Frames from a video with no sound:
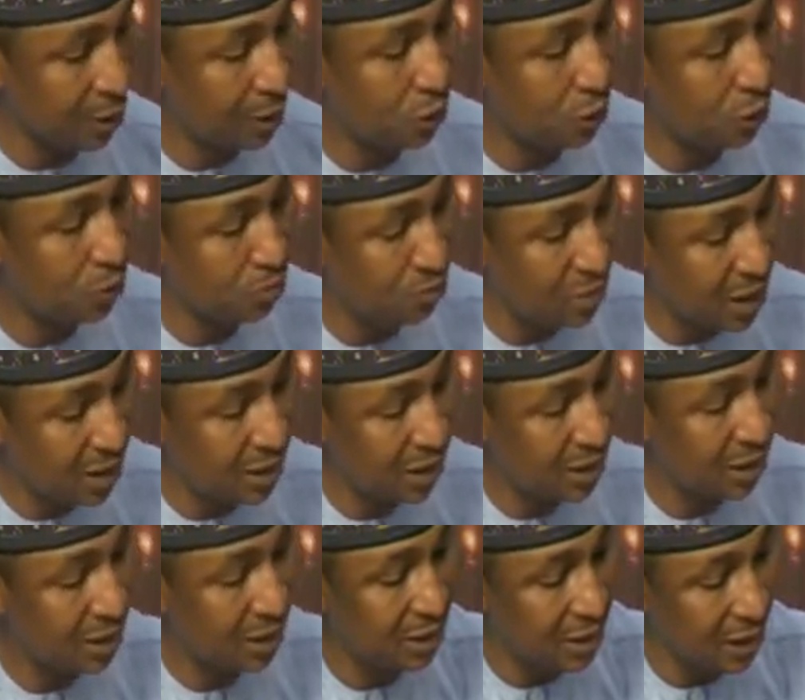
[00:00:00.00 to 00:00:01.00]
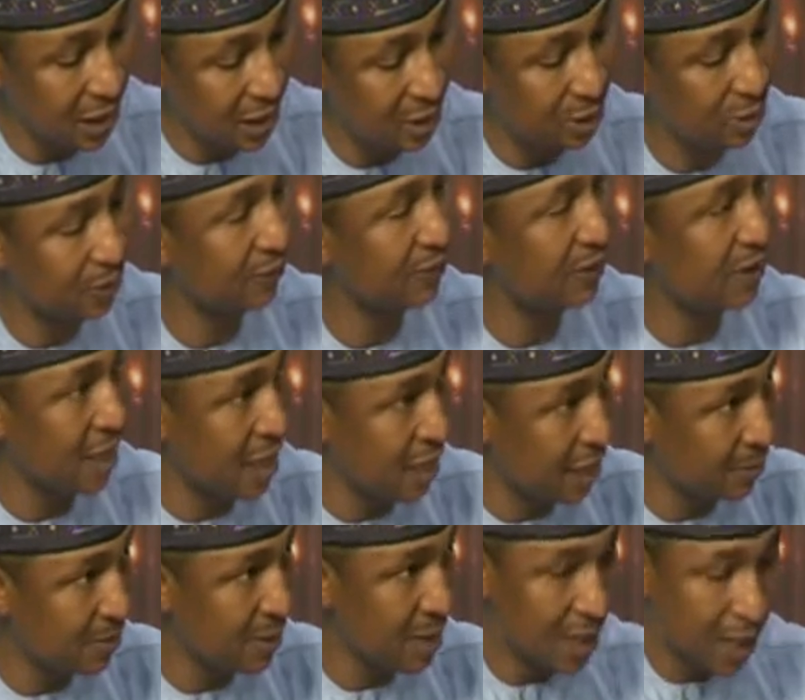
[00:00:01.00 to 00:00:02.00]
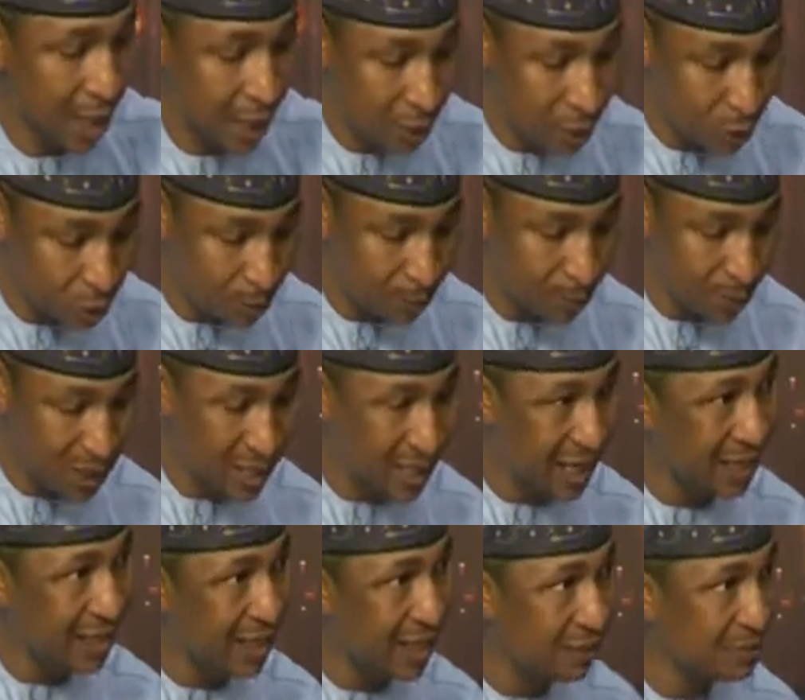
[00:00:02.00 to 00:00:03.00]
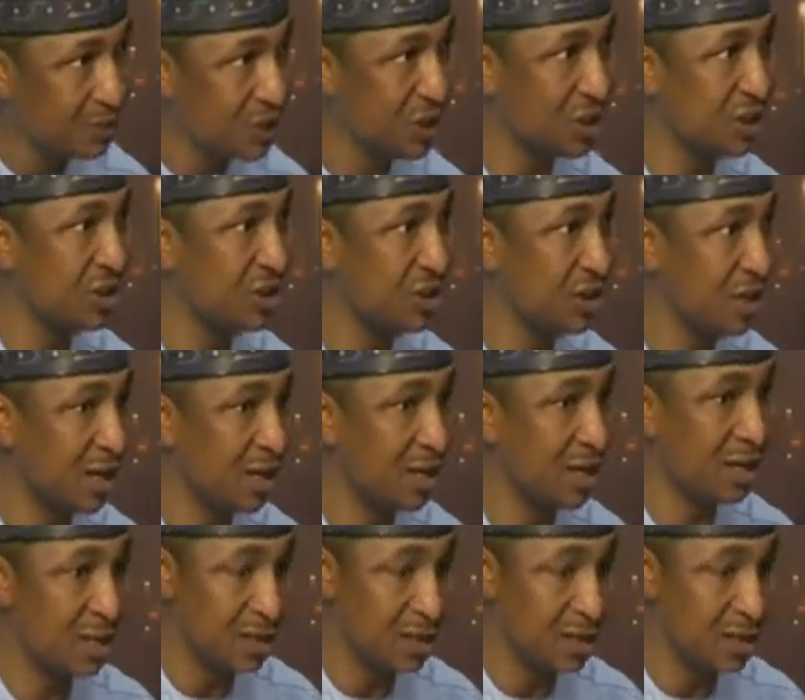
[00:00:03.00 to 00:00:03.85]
to meet the test of time and to be that game changer